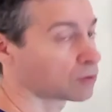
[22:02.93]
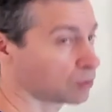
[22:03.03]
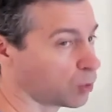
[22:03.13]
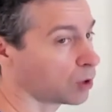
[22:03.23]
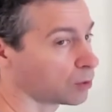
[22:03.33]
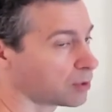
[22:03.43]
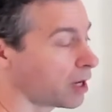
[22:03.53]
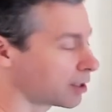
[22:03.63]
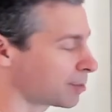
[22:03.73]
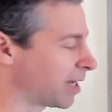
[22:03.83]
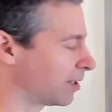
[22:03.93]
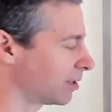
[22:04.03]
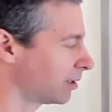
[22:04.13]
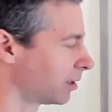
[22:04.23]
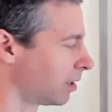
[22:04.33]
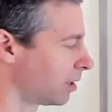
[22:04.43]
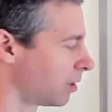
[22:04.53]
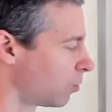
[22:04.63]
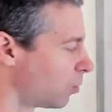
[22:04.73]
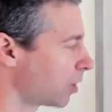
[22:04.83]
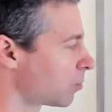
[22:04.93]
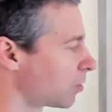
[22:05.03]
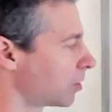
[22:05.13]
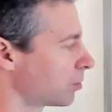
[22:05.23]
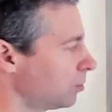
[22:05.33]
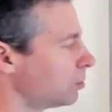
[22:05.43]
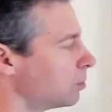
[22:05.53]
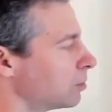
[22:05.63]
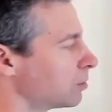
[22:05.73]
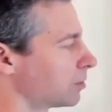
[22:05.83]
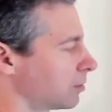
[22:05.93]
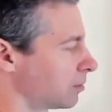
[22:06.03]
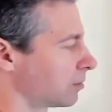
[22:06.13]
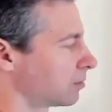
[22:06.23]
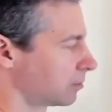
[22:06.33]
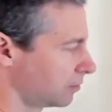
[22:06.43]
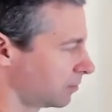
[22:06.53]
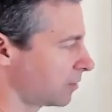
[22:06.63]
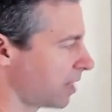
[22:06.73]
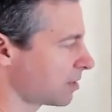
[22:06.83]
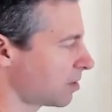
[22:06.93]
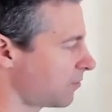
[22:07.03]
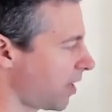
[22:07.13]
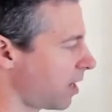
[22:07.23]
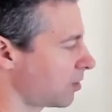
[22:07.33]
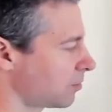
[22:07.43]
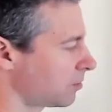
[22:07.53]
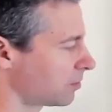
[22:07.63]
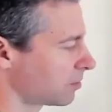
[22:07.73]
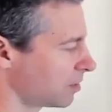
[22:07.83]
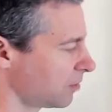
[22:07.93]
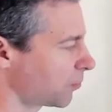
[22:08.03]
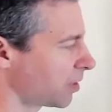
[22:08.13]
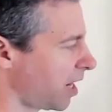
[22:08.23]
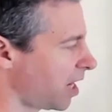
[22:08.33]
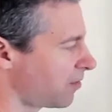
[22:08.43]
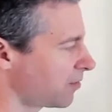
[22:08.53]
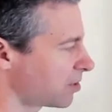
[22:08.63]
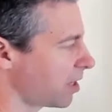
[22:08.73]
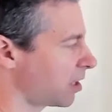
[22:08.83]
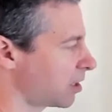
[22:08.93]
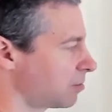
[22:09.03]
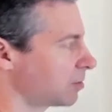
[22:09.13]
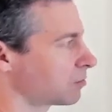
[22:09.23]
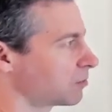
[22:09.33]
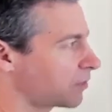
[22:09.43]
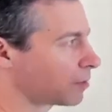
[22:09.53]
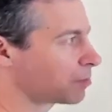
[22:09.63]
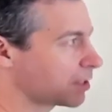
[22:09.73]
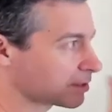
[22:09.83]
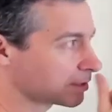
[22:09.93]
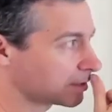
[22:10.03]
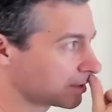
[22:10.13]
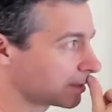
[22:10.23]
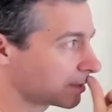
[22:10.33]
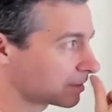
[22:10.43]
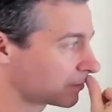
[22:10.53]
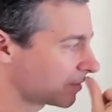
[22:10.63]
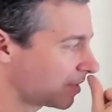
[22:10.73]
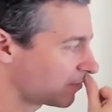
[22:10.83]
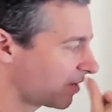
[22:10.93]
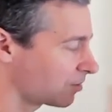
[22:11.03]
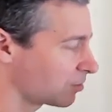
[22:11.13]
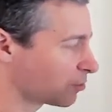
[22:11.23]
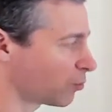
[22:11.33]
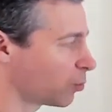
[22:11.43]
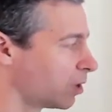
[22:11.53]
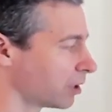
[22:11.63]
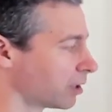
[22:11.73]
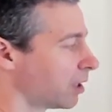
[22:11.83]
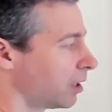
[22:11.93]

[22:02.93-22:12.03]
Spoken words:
quote, not about it. One word, ooh, that's our value. If we're an average document, we've got basically a length, we got a value of 1.